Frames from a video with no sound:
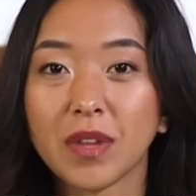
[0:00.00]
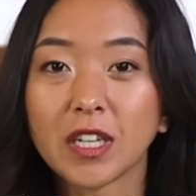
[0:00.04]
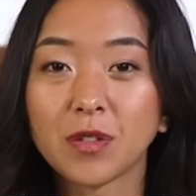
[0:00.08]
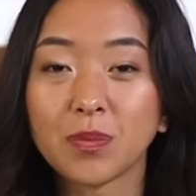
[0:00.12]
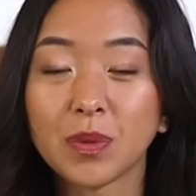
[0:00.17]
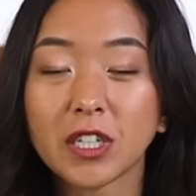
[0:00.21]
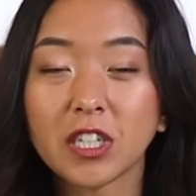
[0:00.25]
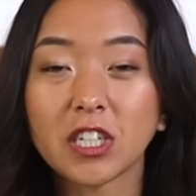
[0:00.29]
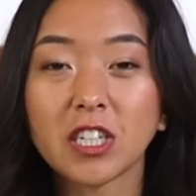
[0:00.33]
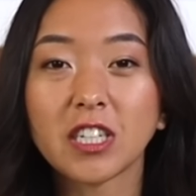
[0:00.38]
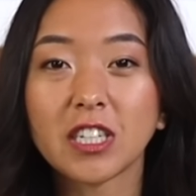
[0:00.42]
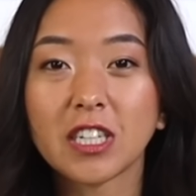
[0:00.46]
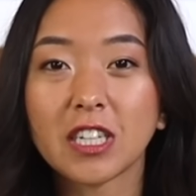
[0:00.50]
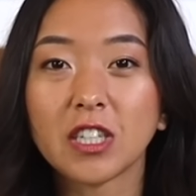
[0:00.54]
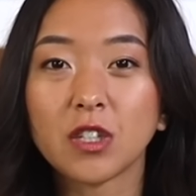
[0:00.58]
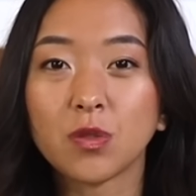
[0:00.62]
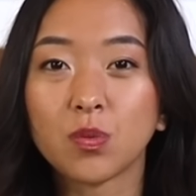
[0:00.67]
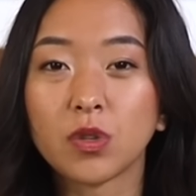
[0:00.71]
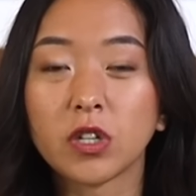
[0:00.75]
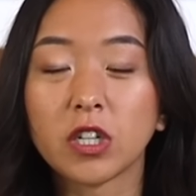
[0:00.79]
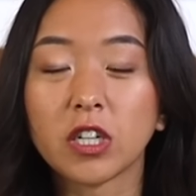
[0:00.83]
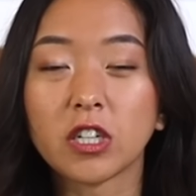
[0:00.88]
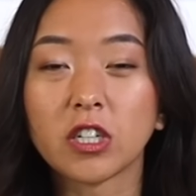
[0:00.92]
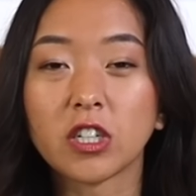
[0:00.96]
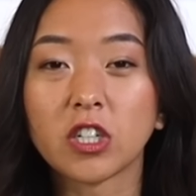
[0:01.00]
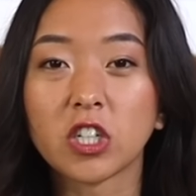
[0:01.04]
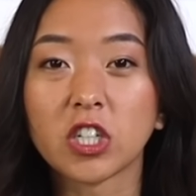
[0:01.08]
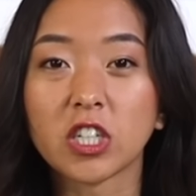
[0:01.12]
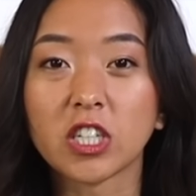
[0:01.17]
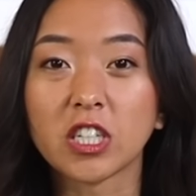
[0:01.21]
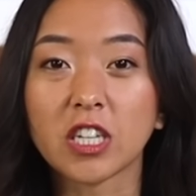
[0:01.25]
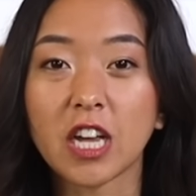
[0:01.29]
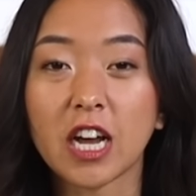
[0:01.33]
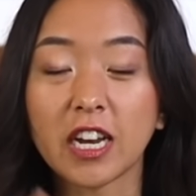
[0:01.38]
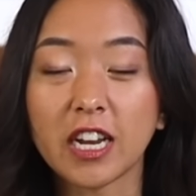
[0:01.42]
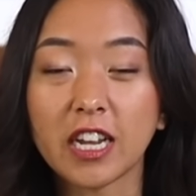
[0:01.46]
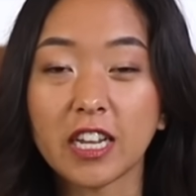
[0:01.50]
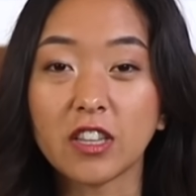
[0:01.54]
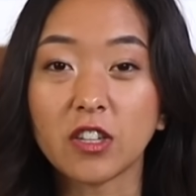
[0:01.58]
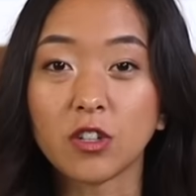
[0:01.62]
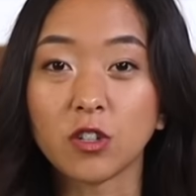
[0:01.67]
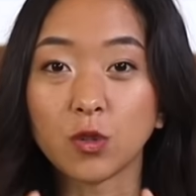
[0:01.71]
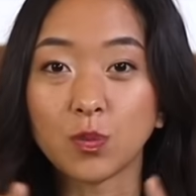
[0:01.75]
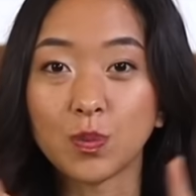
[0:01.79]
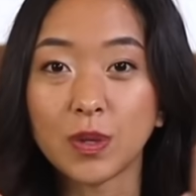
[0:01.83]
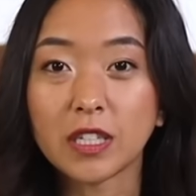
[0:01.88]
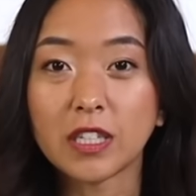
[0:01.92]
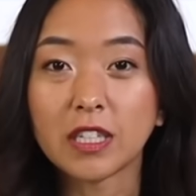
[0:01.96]
especially since we're just cutting
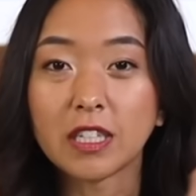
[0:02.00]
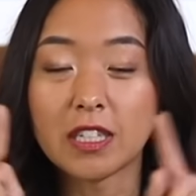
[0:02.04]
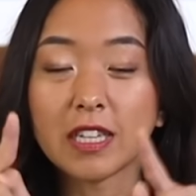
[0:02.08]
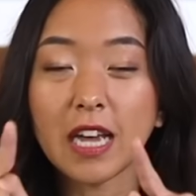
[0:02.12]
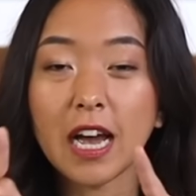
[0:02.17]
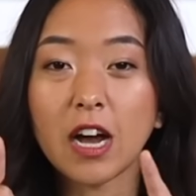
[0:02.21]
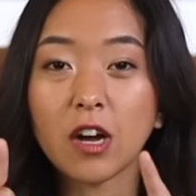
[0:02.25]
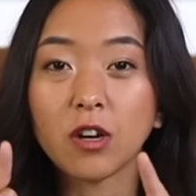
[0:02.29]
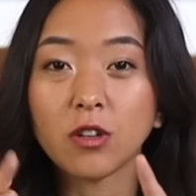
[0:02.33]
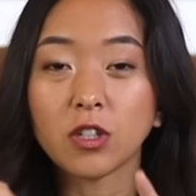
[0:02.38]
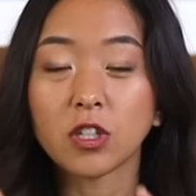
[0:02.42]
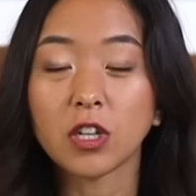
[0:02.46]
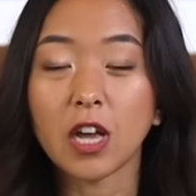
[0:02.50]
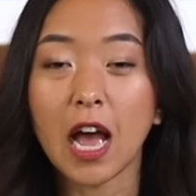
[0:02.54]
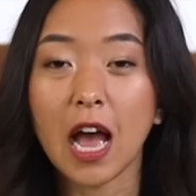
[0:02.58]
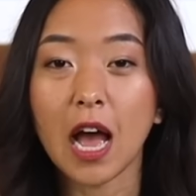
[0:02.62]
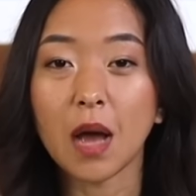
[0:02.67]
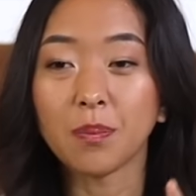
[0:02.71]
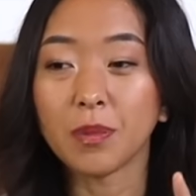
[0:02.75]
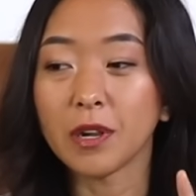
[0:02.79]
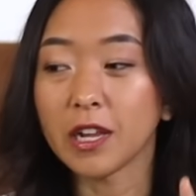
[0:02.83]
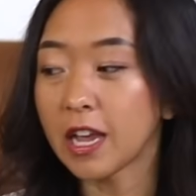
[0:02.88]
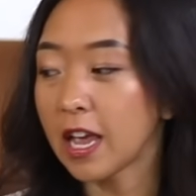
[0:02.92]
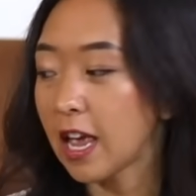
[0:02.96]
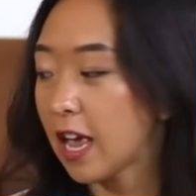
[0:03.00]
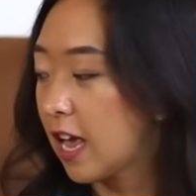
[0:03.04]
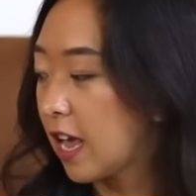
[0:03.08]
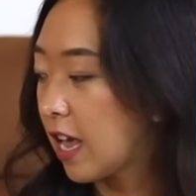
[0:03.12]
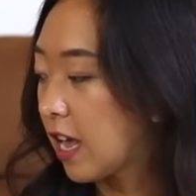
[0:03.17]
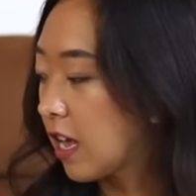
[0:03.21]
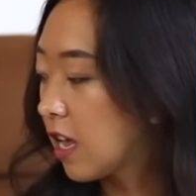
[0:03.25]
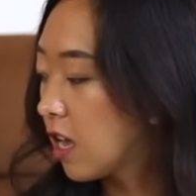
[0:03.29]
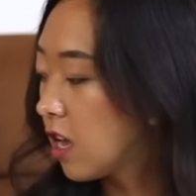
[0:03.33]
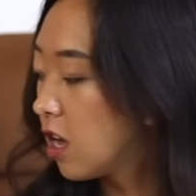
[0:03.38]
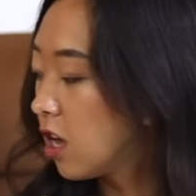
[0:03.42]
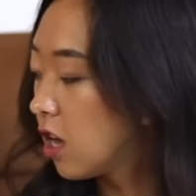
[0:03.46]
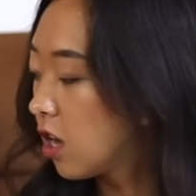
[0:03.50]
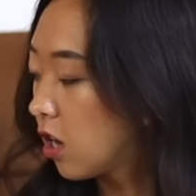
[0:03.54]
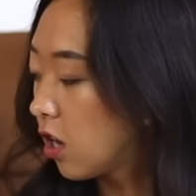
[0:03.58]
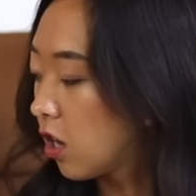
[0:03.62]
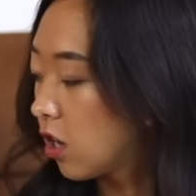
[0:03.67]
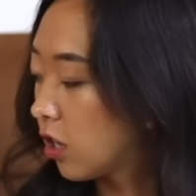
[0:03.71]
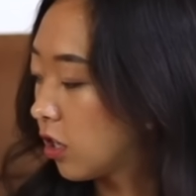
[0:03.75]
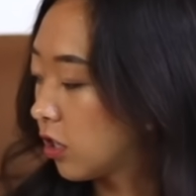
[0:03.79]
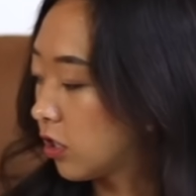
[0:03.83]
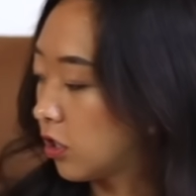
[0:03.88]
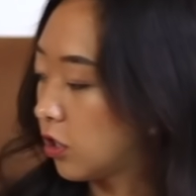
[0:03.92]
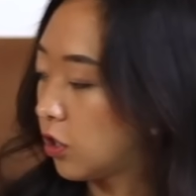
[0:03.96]
those pieces out to applique
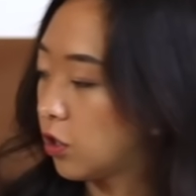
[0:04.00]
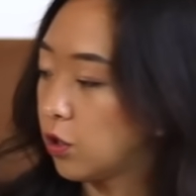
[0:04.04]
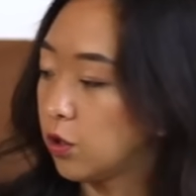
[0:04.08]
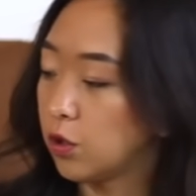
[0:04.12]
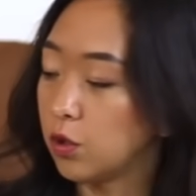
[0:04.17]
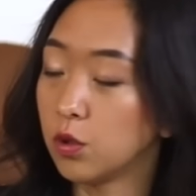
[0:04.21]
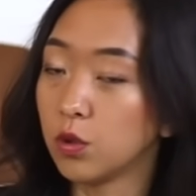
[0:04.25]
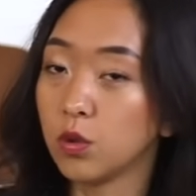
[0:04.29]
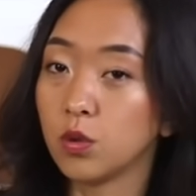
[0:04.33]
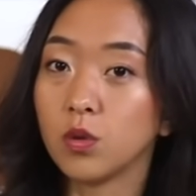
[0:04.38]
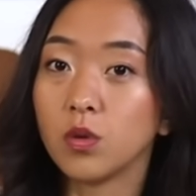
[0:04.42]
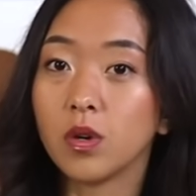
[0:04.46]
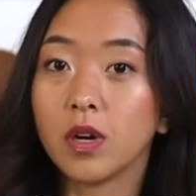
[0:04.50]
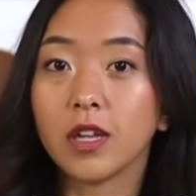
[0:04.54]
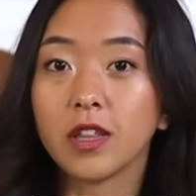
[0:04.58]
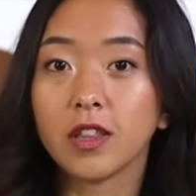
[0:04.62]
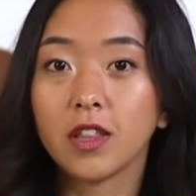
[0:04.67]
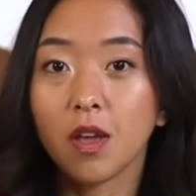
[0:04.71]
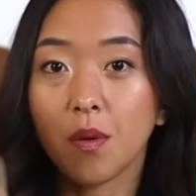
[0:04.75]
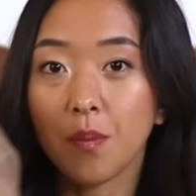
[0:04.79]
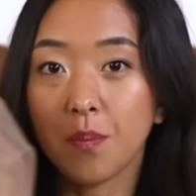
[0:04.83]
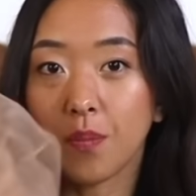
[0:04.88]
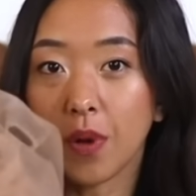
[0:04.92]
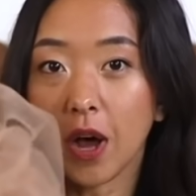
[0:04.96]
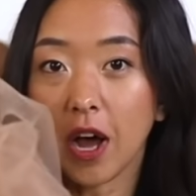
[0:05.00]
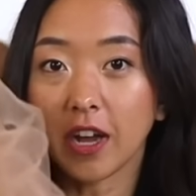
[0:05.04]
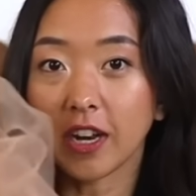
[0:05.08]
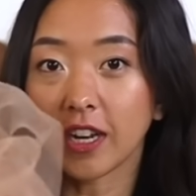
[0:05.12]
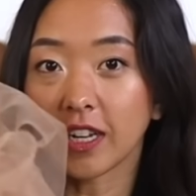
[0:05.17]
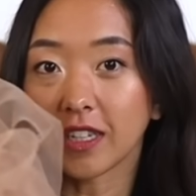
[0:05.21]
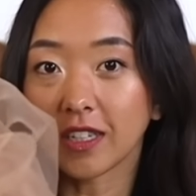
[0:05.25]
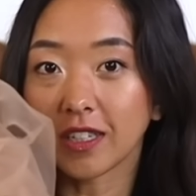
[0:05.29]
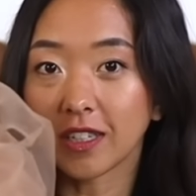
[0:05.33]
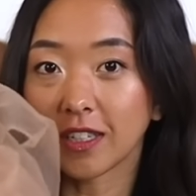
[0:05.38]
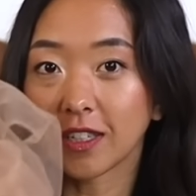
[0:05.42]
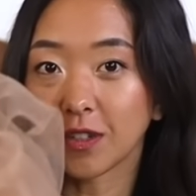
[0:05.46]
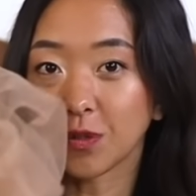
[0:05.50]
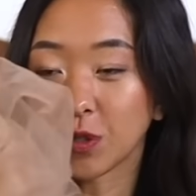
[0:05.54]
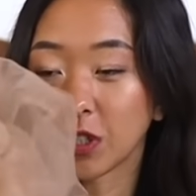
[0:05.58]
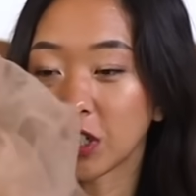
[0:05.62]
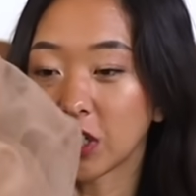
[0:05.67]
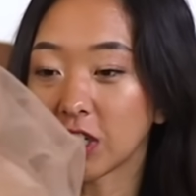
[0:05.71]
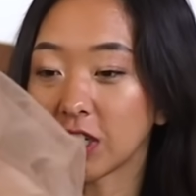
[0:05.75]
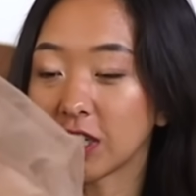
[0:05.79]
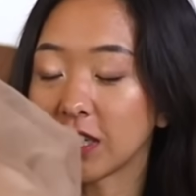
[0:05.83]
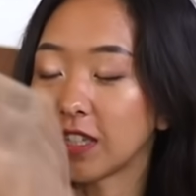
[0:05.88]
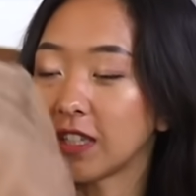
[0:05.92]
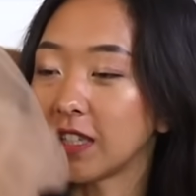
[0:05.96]
onto the bodice,
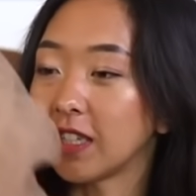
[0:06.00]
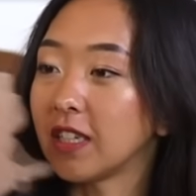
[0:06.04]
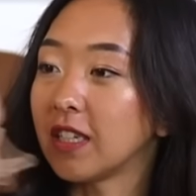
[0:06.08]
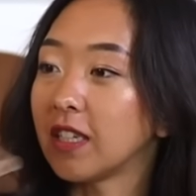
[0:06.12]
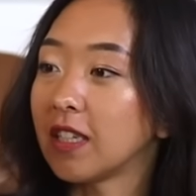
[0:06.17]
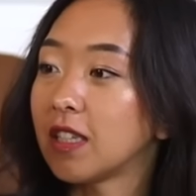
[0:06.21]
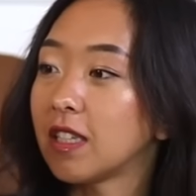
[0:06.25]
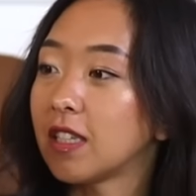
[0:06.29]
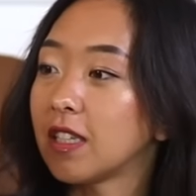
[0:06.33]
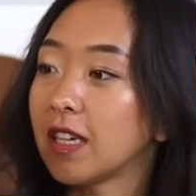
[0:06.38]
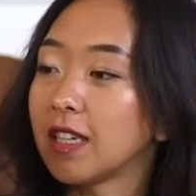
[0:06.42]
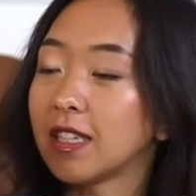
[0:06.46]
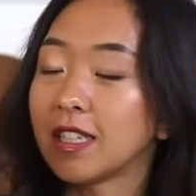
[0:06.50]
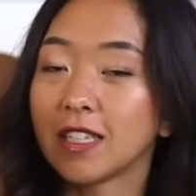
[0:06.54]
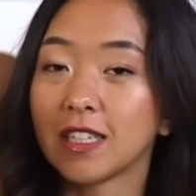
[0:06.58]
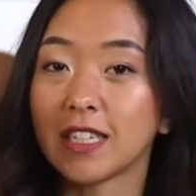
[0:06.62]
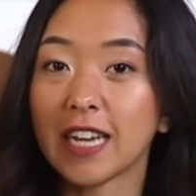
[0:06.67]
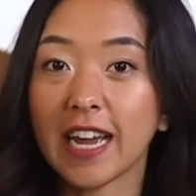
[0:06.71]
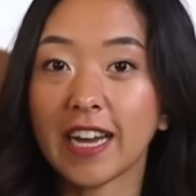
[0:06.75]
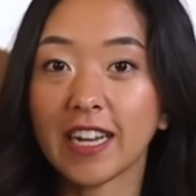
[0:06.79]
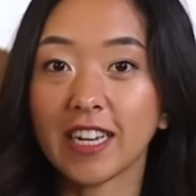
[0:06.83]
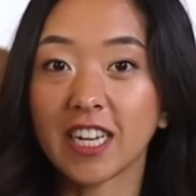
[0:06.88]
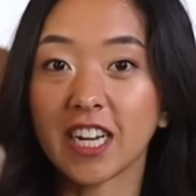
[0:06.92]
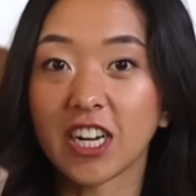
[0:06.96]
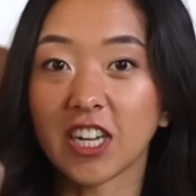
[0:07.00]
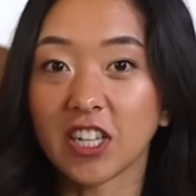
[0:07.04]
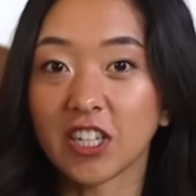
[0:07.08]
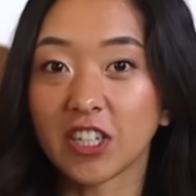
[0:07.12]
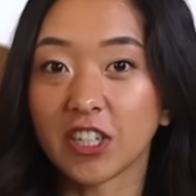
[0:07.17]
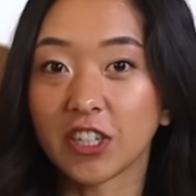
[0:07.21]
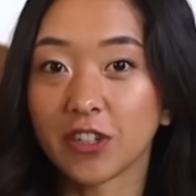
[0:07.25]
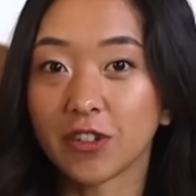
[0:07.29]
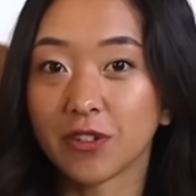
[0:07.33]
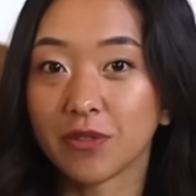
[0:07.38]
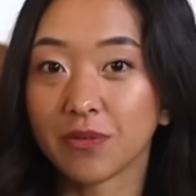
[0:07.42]
which is this tan color.